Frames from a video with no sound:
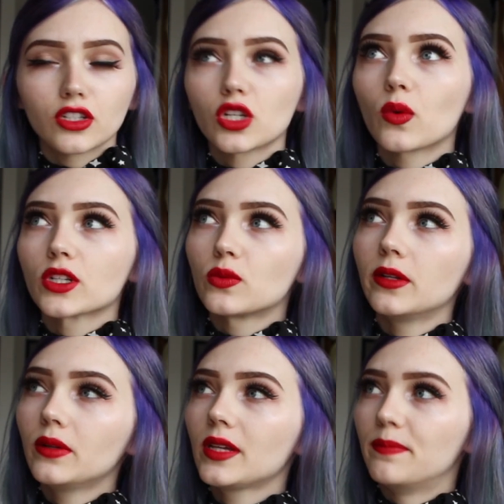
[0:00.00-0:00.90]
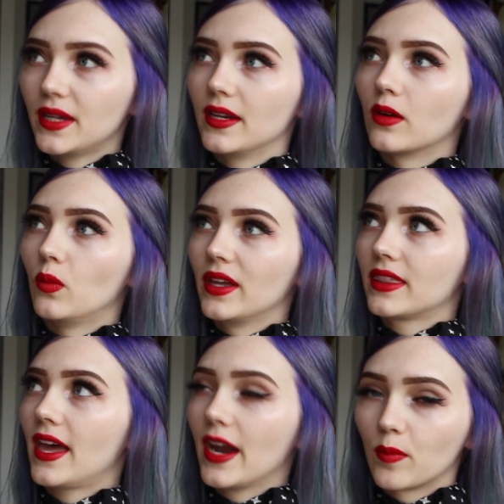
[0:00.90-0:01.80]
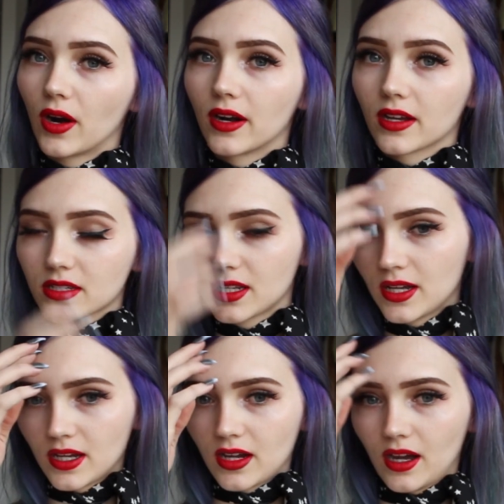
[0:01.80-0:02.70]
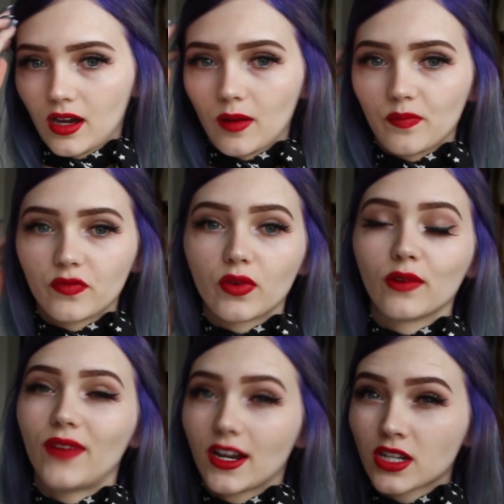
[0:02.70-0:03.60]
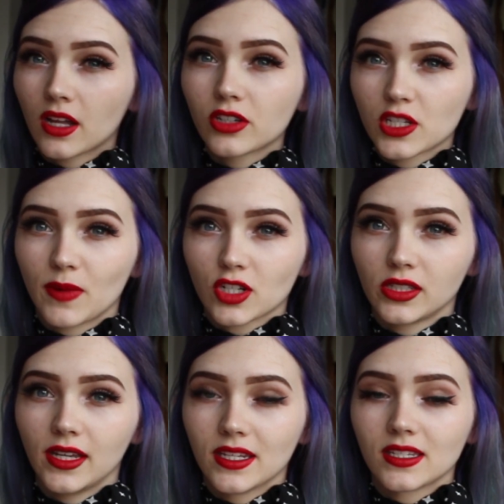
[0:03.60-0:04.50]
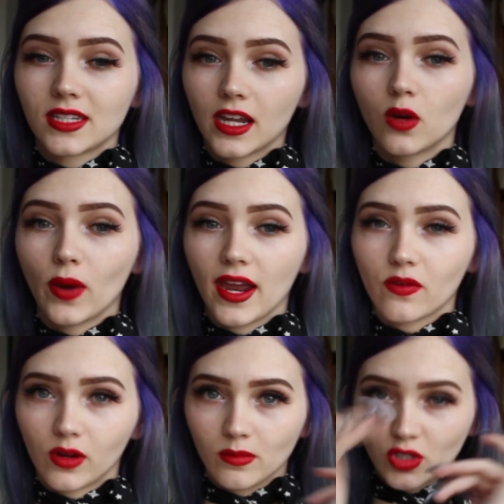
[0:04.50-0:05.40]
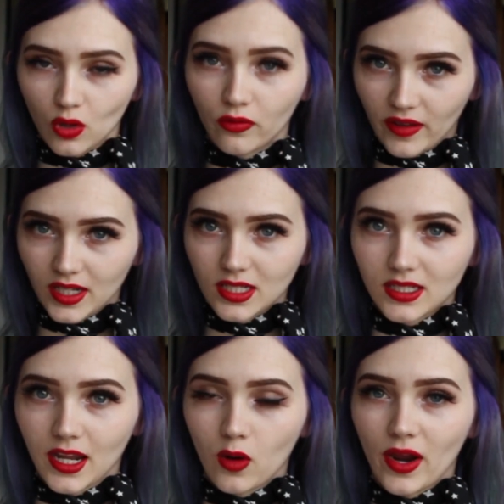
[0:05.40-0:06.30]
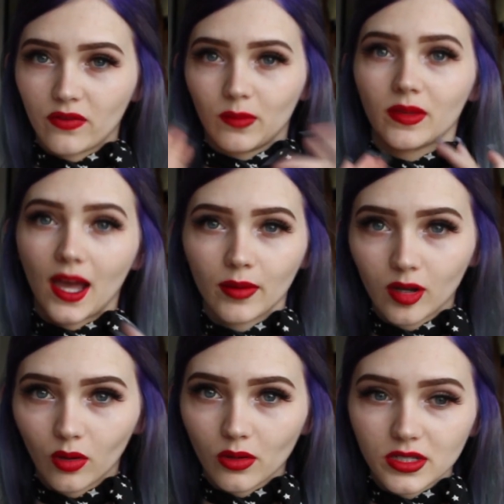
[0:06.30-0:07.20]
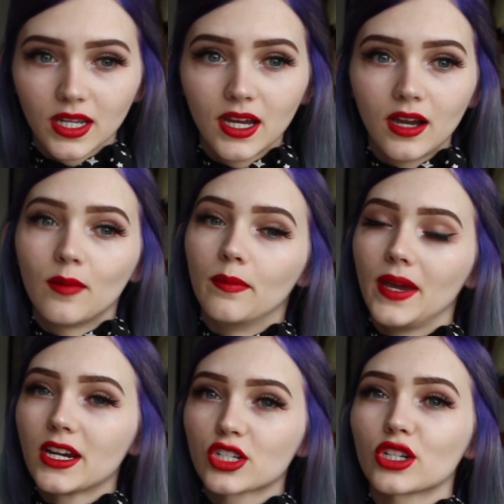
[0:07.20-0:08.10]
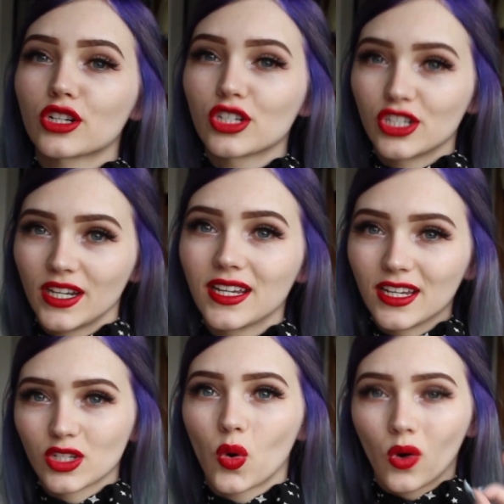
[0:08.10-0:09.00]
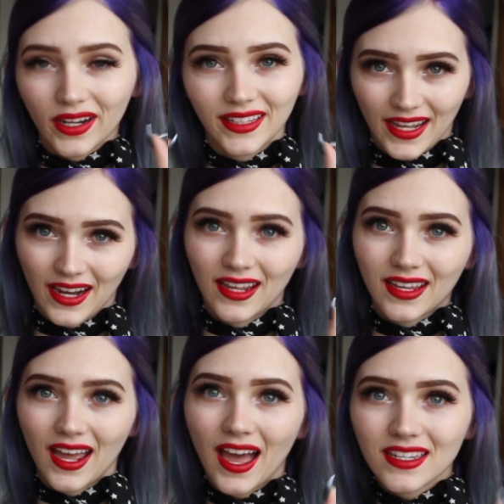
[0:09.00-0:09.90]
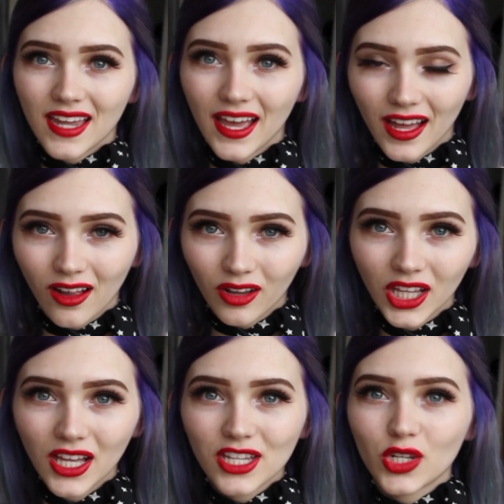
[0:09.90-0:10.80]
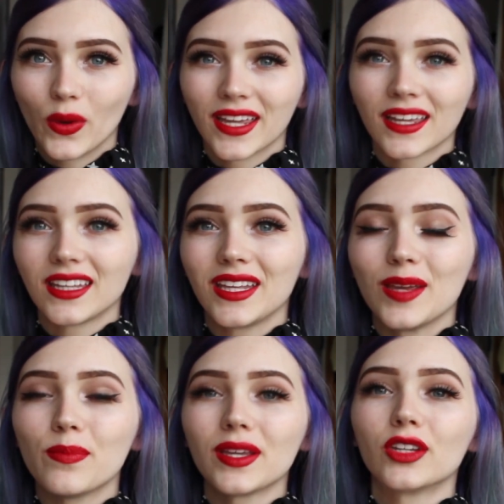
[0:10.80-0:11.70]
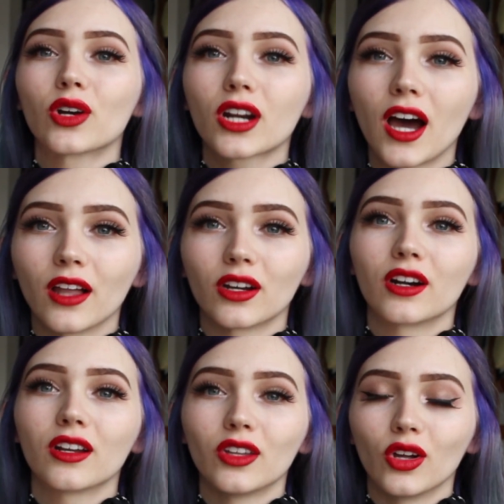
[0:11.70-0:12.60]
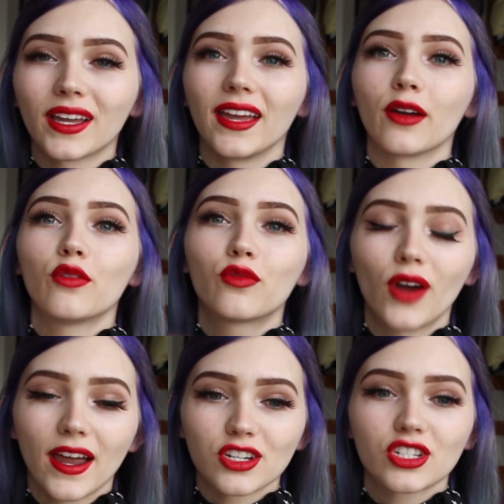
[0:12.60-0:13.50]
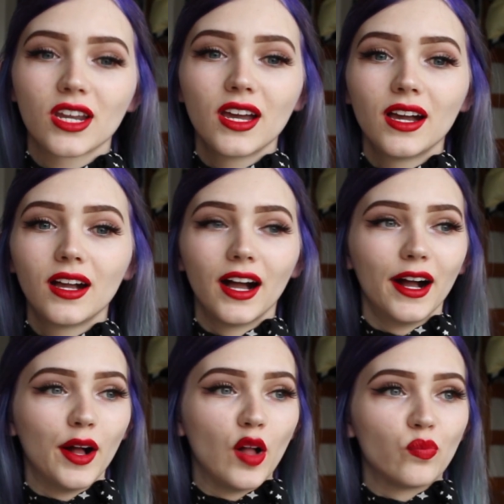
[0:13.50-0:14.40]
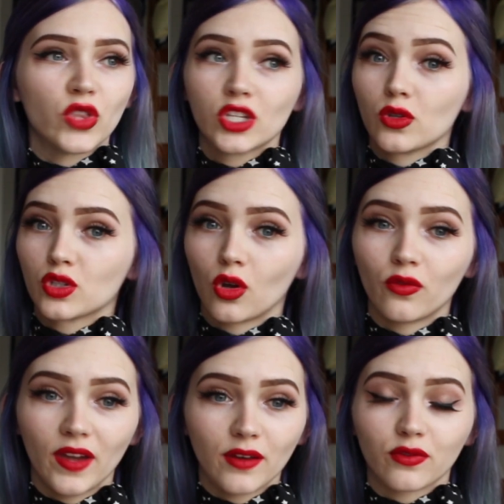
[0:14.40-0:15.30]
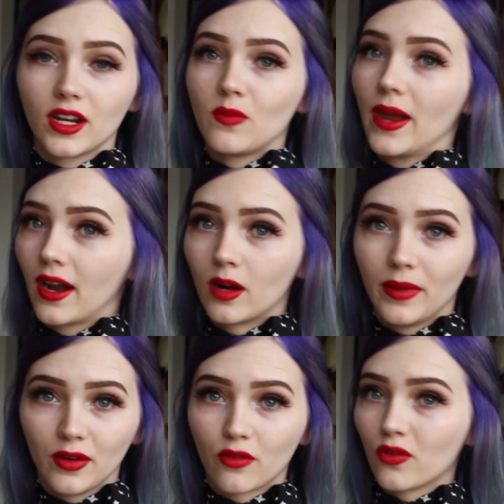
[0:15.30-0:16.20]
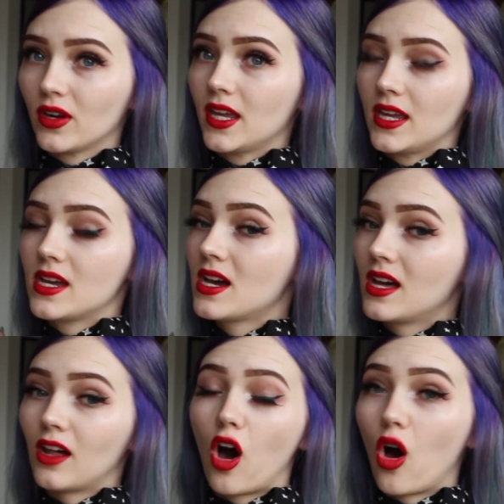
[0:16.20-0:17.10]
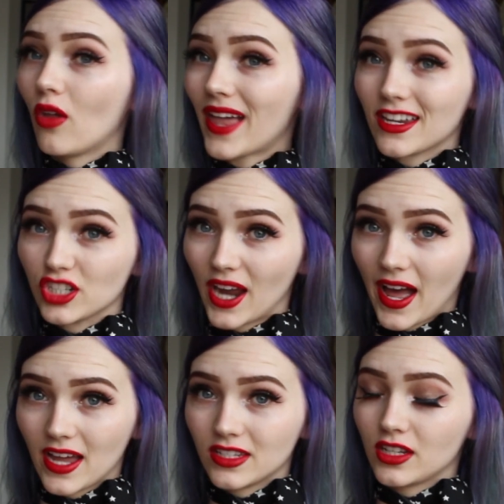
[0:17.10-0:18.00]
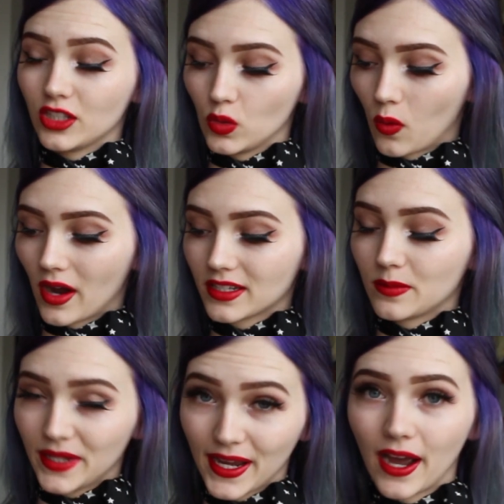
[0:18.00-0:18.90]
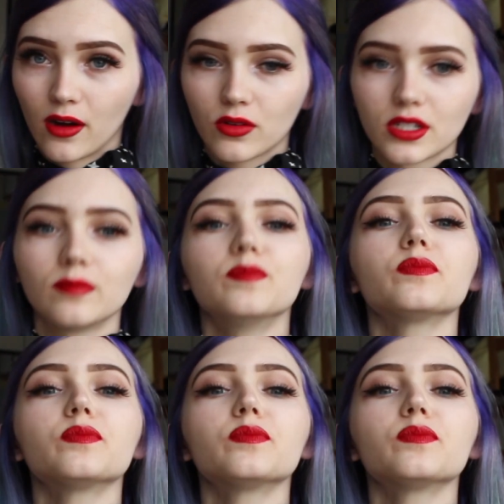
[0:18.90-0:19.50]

So what's really, really big with hair products, for fashion colors especially, is stay away from sulfates, stay away from chemicals. Make sure shit is organic as hell so it can keep your color looking fresh. So sulfate-free, paraben-free, all that jazz, you want to be out.